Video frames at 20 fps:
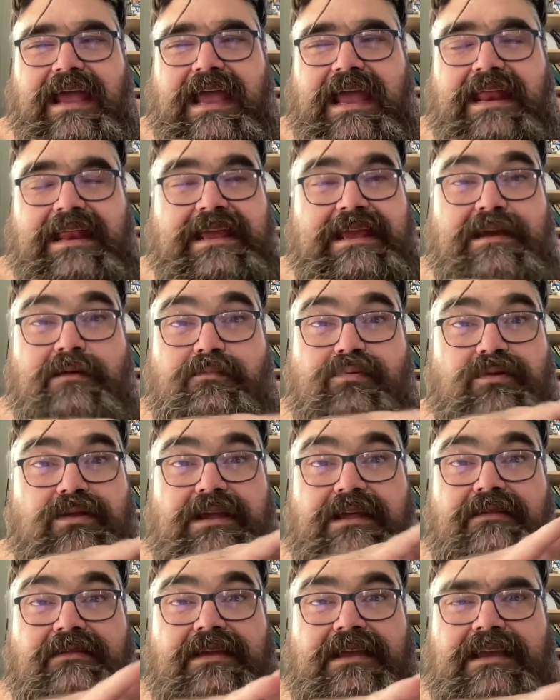And
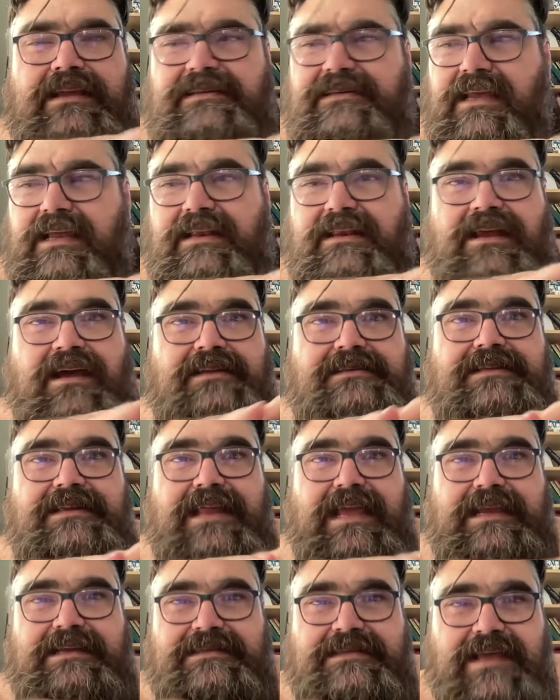he's like, not
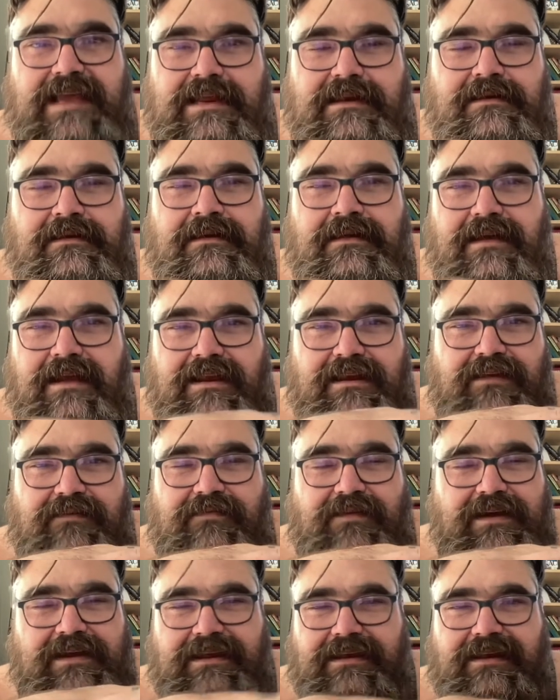today, Satan. And he
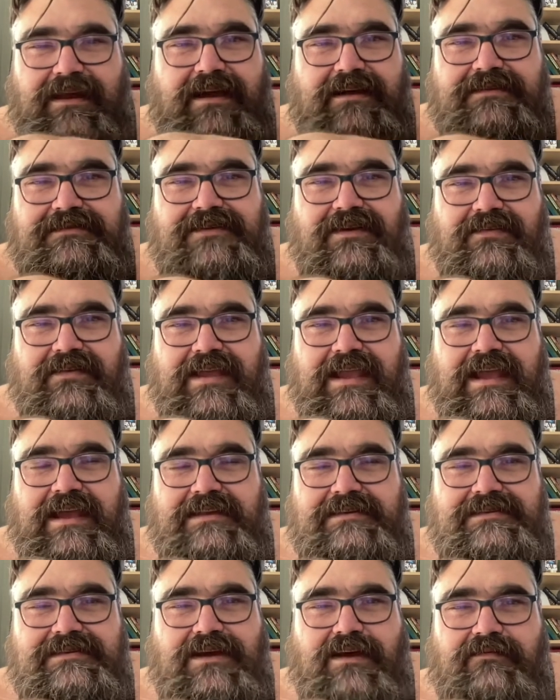fucking knocks all the
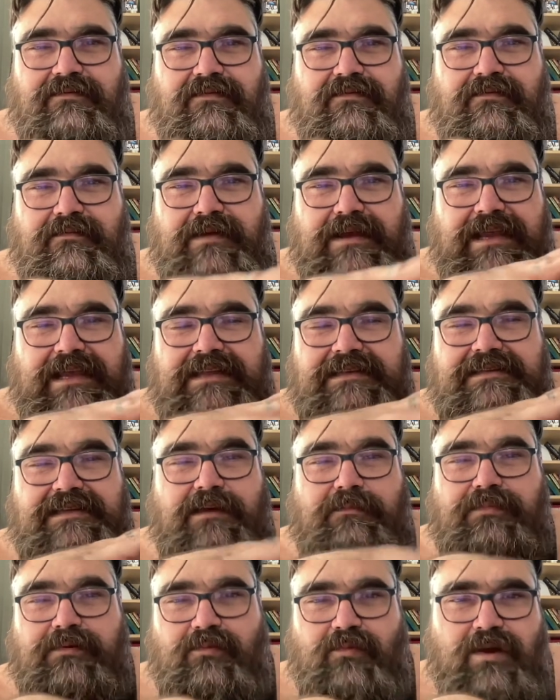ants off of him and gets
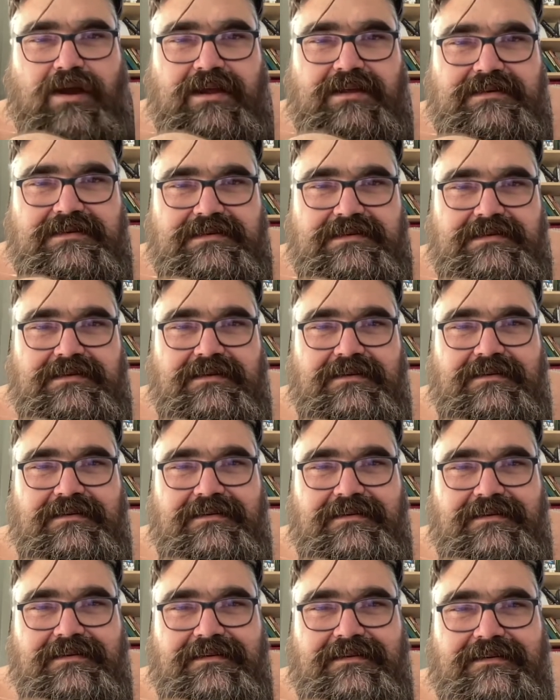up and runs.
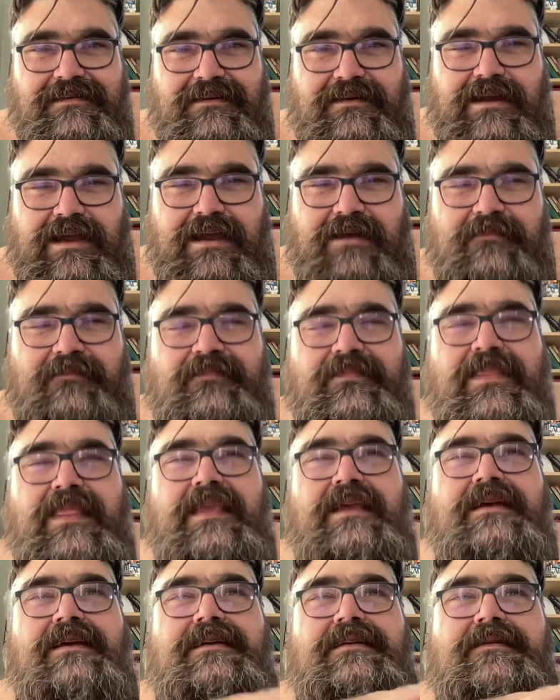Okay.
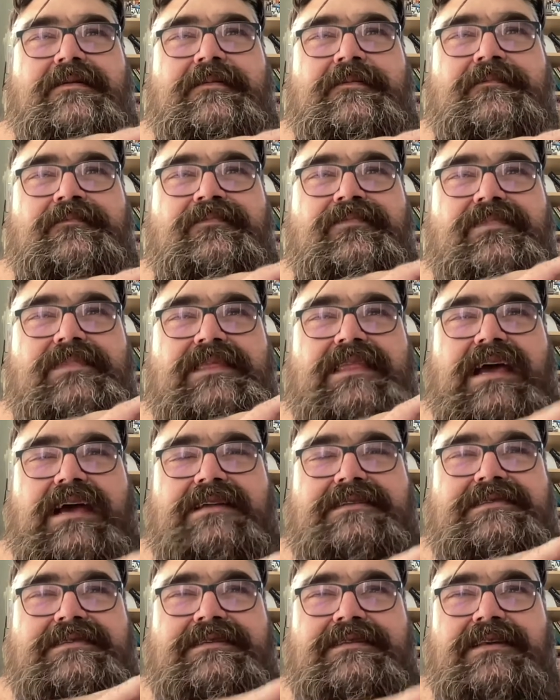
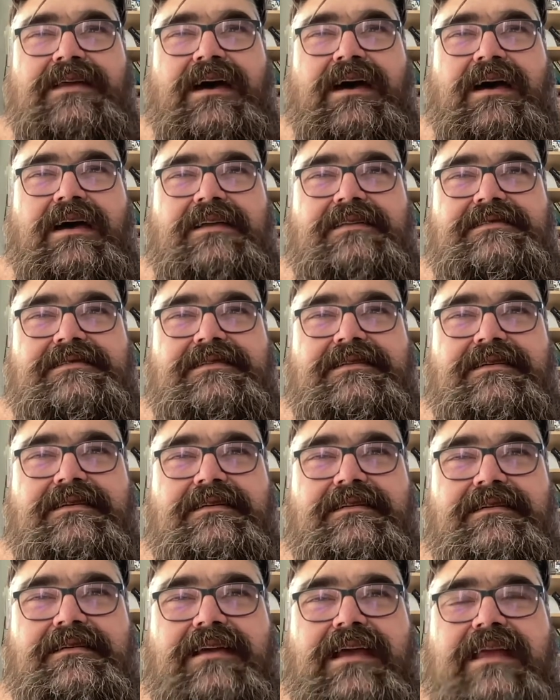That's not,
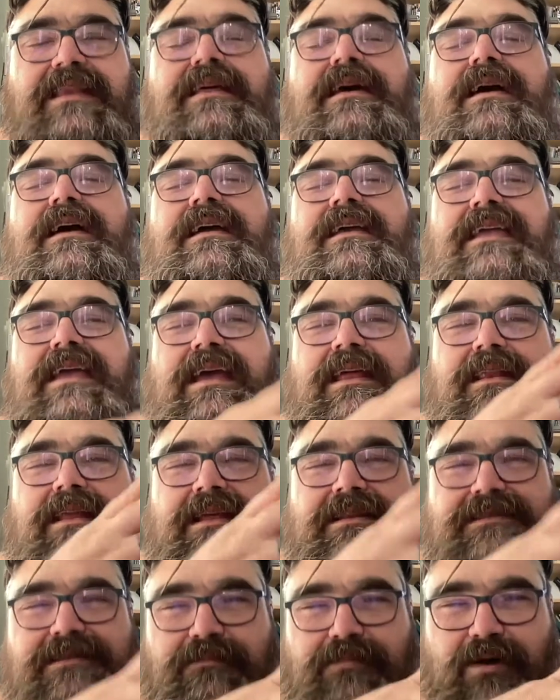and again,
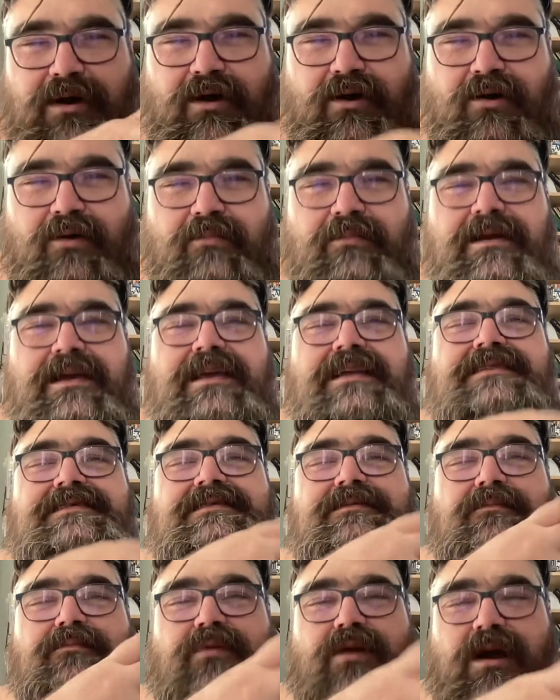it's a poem. It's
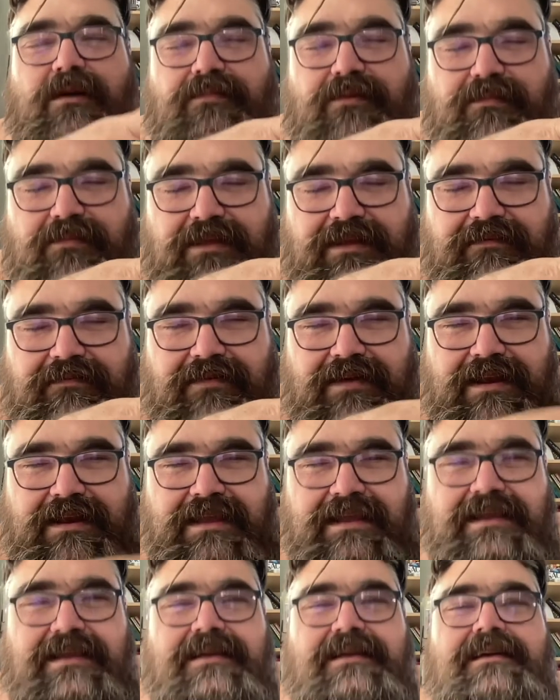probably
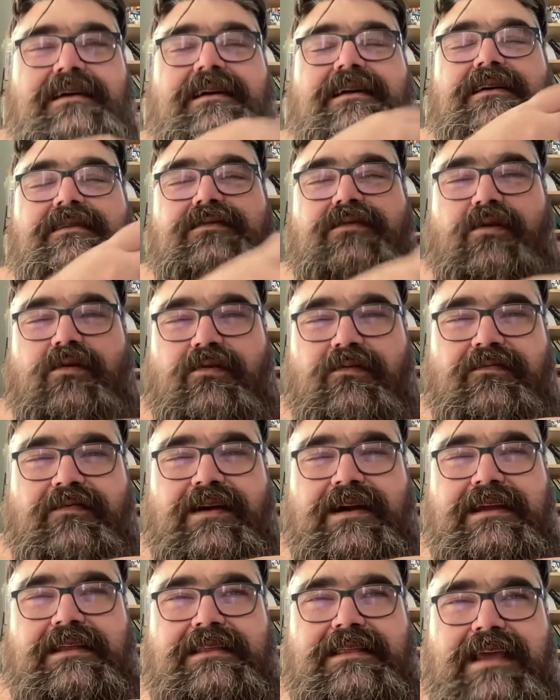funny, the whole
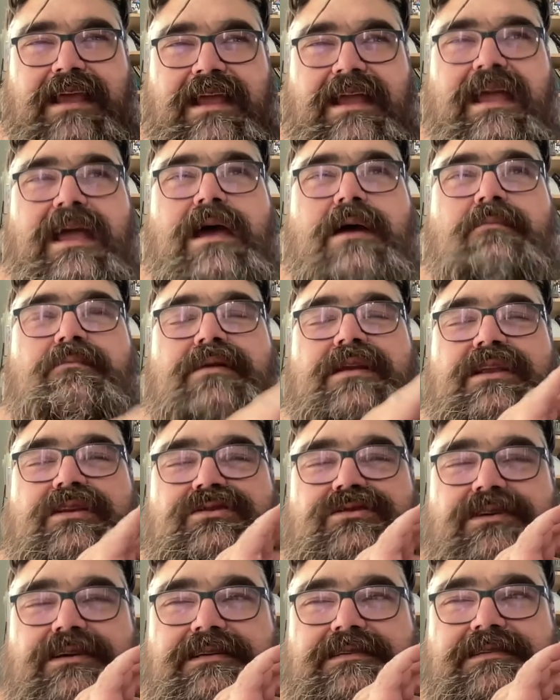fucking thing, but
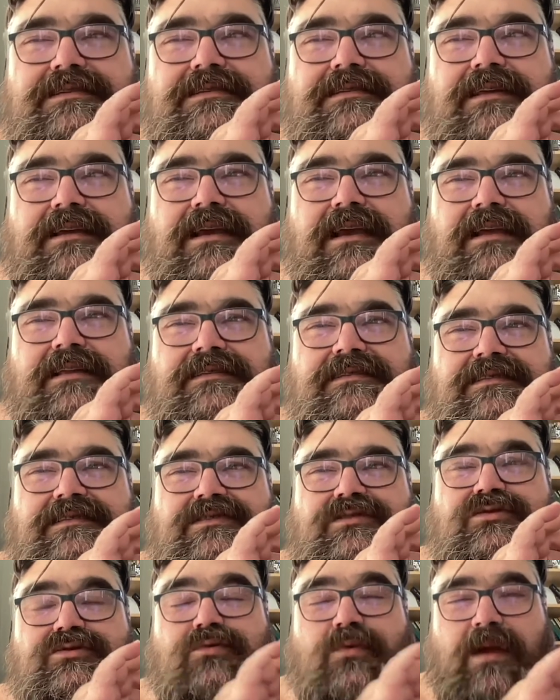it's
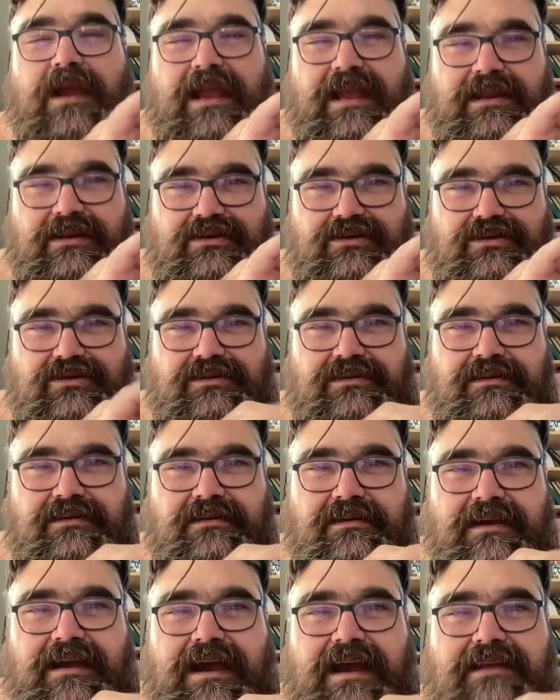strange.
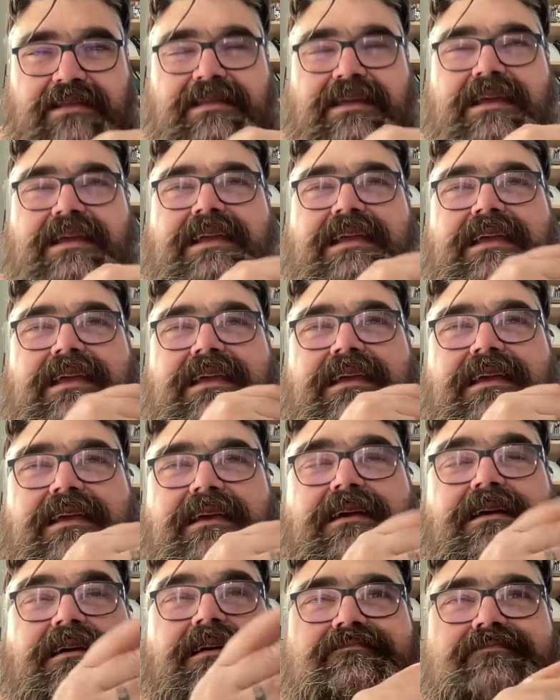I think he
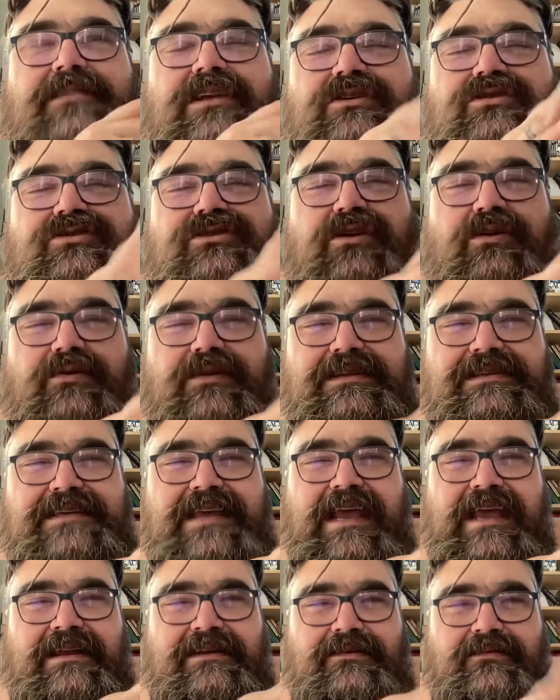showed his
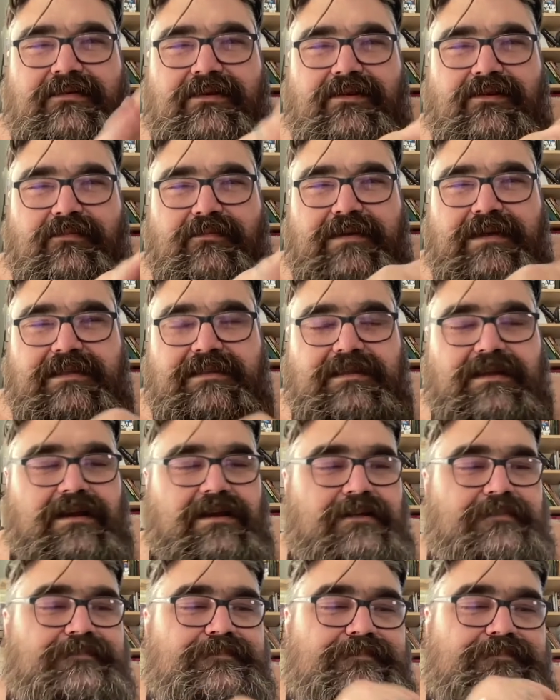hand a little bit
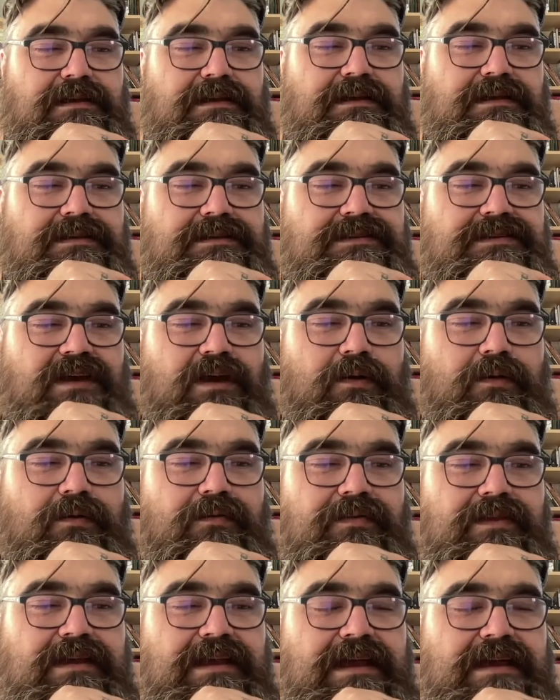there. So
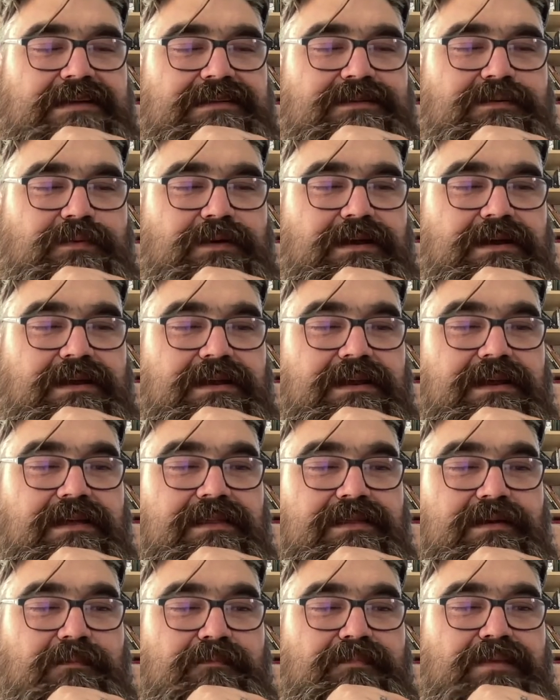the next one,
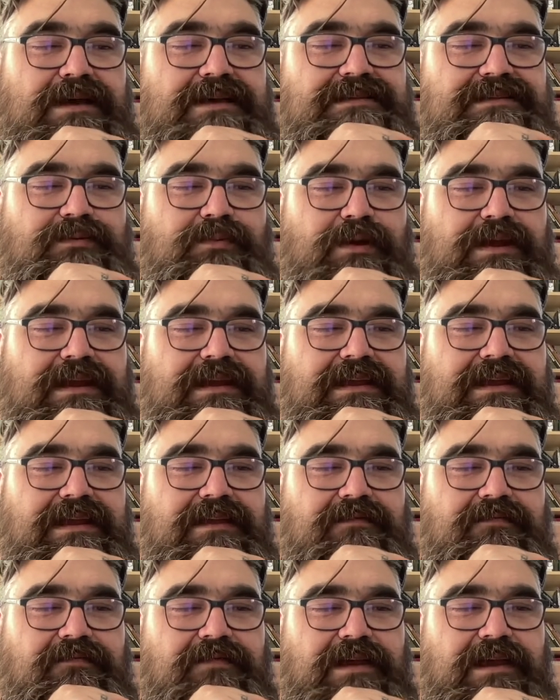the best way to
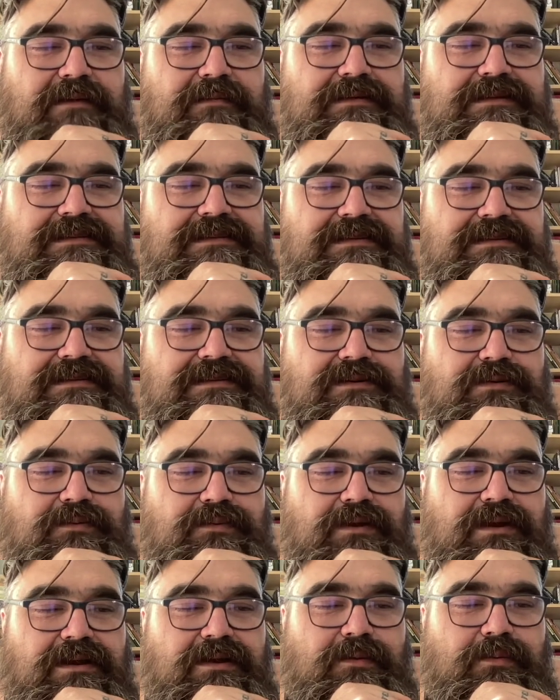get famous is to
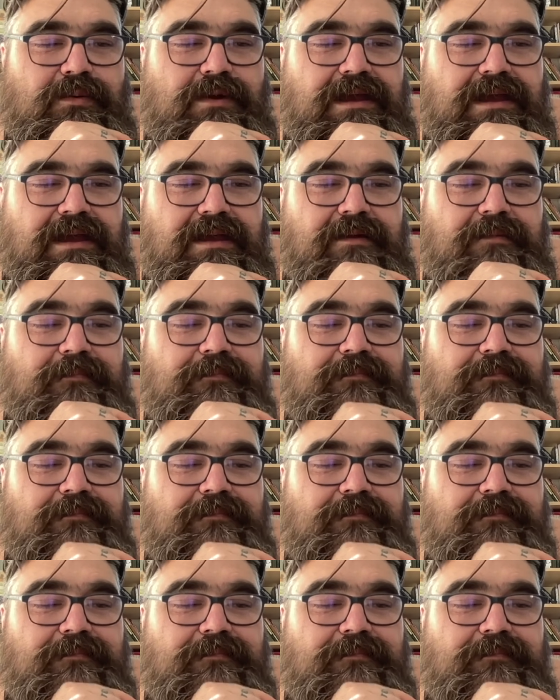run away.